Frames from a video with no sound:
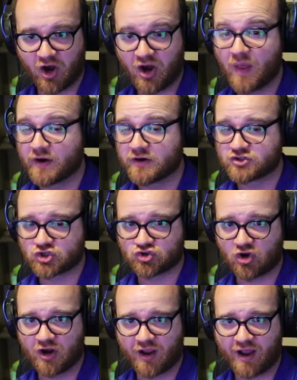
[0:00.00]
And there's a
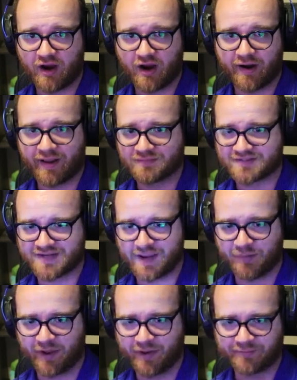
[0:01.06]
strong guy. Alright, I'm
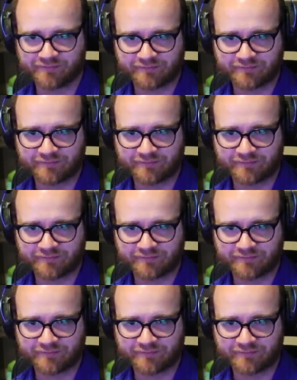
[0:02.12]
snapping.